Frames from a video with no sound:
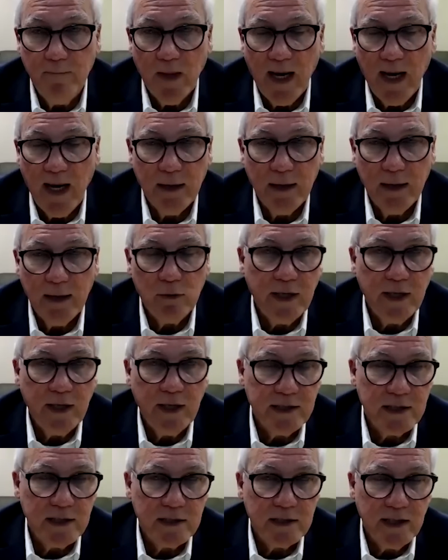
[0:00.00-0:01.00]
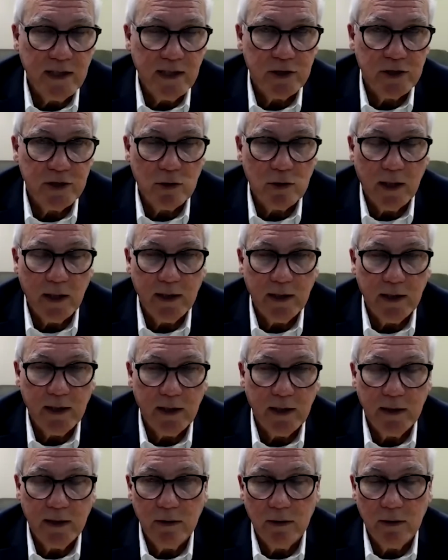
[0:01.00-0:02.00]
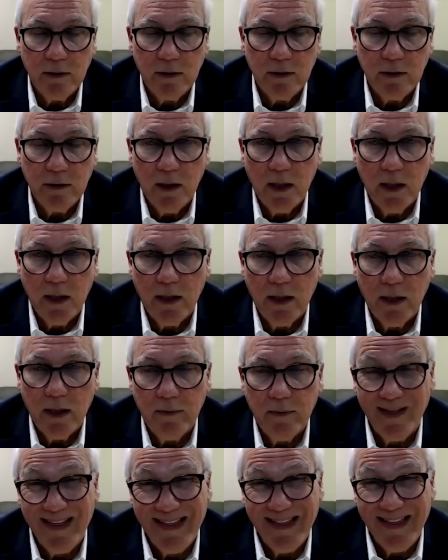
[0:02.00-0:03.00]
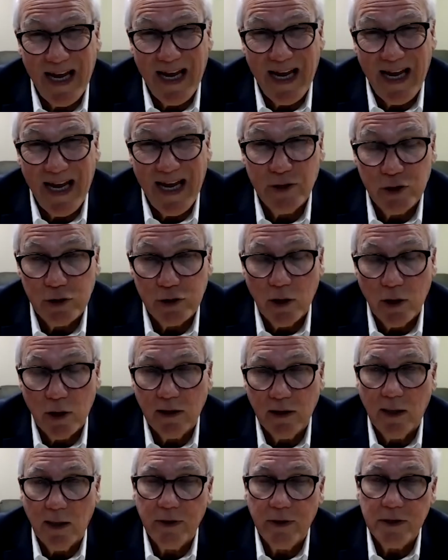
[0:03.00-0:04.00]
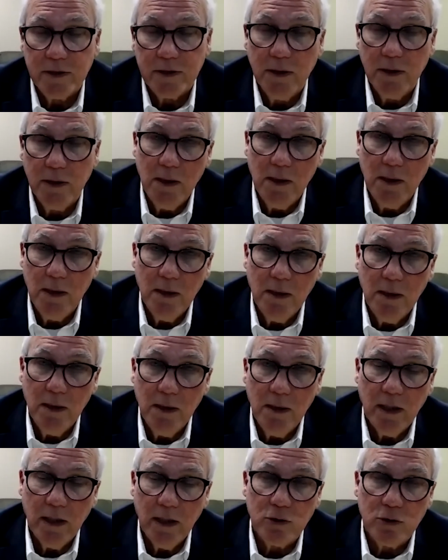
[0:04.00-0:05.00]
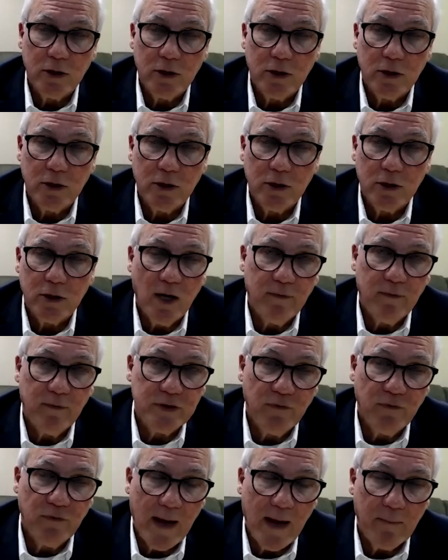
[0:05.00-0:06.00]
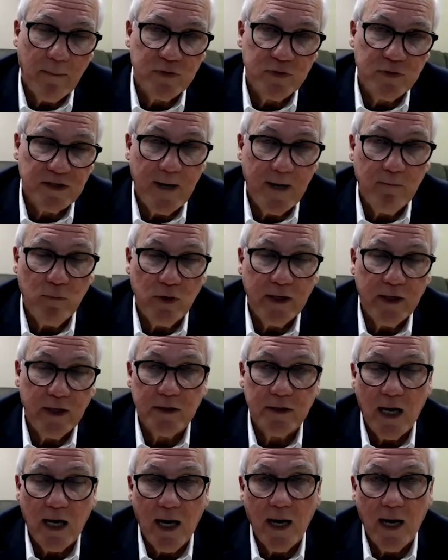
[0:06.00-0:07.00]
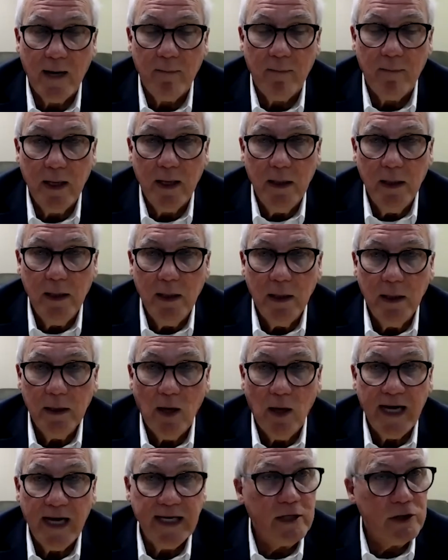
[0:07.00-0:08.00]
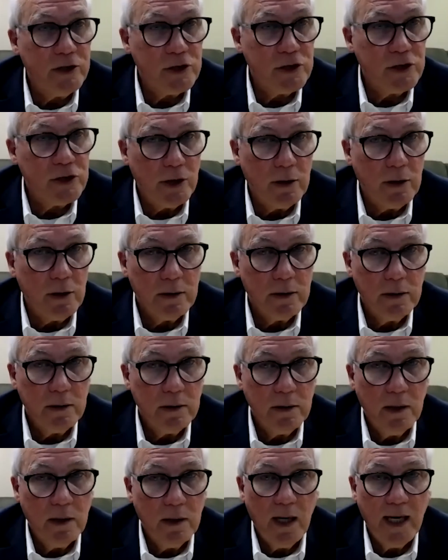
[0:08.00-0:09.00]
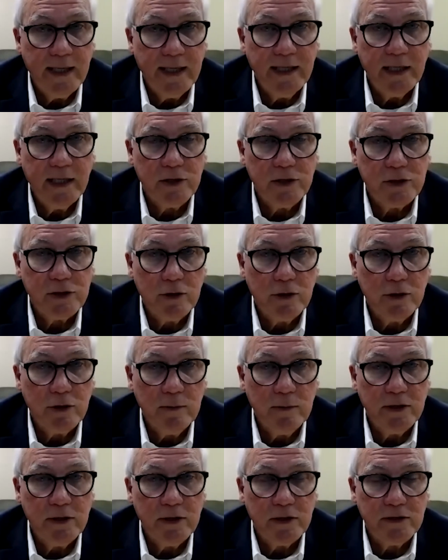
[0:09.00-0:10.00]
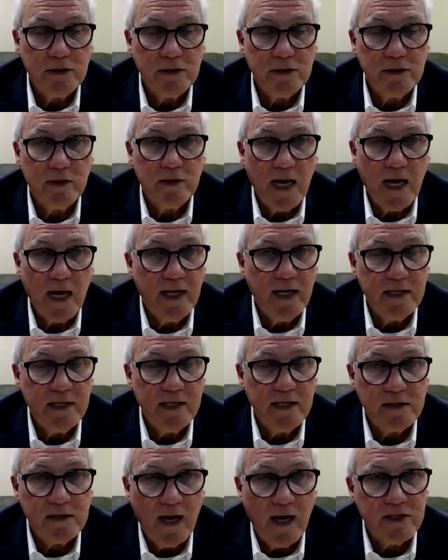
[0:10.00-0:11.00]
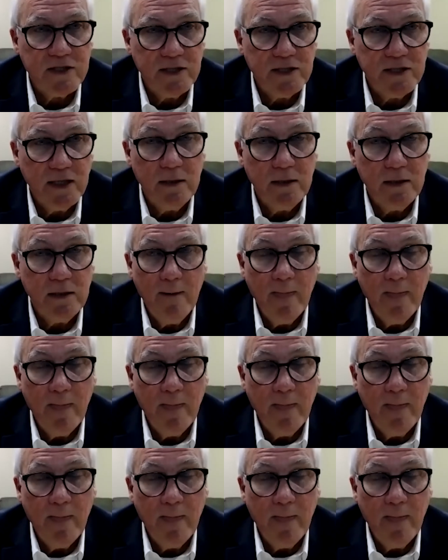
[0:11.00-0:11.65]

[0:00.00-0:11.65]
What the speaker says: handled cases against trucking, negligent trucking companies and truck drivers for that same length of time, I get concerned. I get concerned because of the type of cases I've seen